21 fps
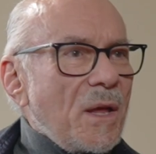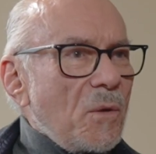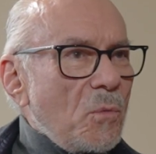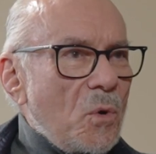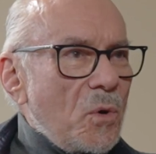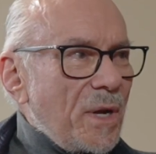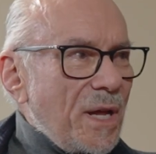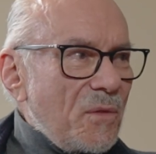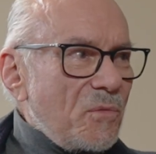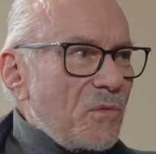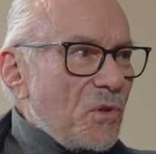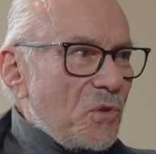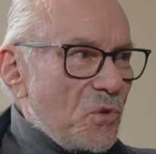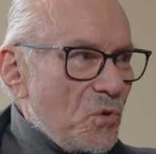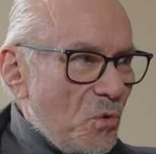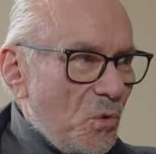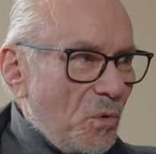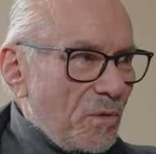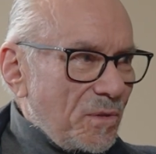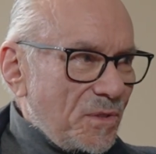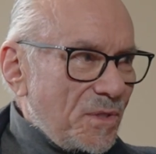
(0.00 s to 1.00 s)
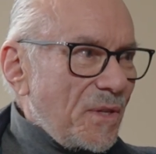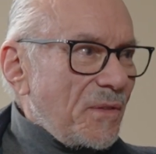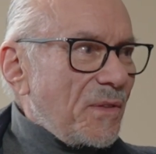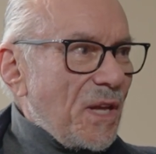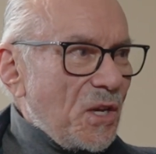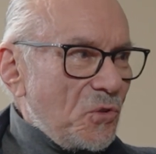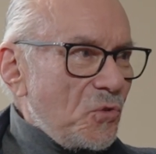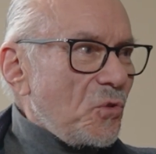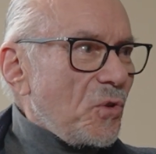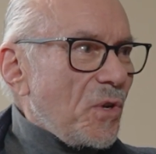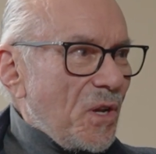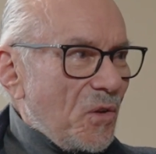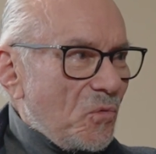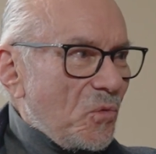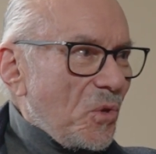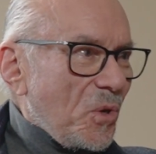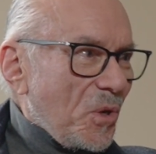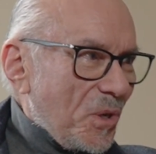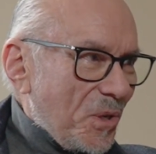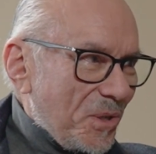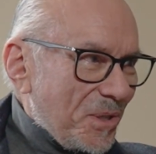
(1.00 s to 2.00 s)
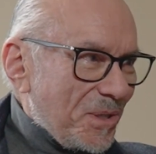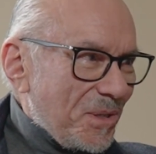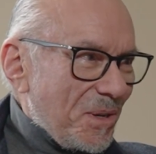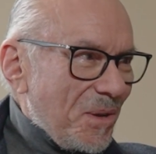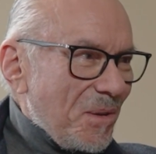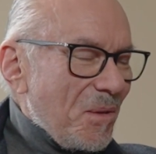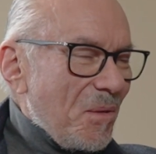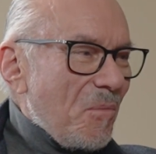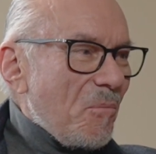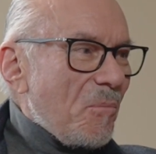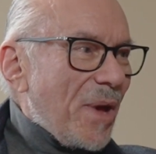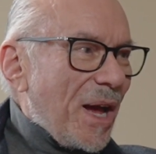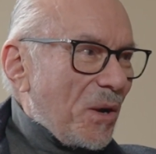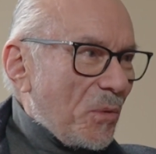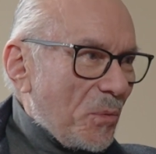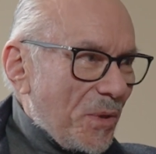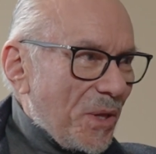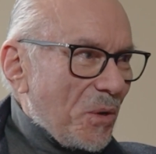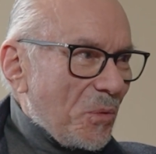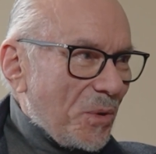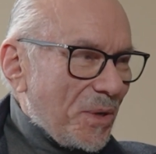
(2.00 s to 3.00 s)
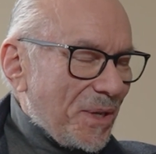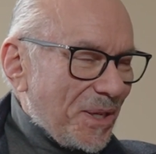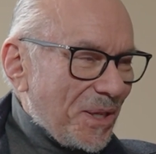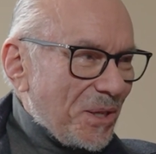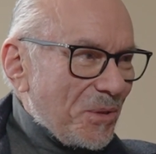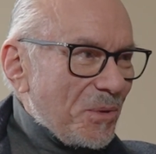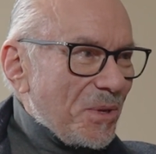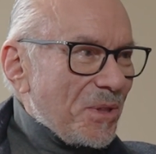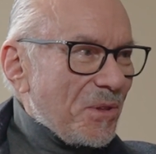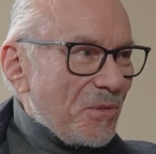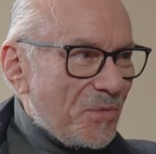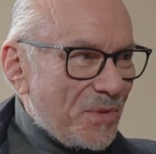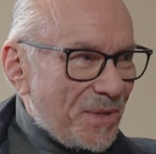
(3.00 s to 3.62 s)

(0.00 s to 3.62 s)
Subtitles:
They won't have the tools that they should have learned back when they were dealing with the physical.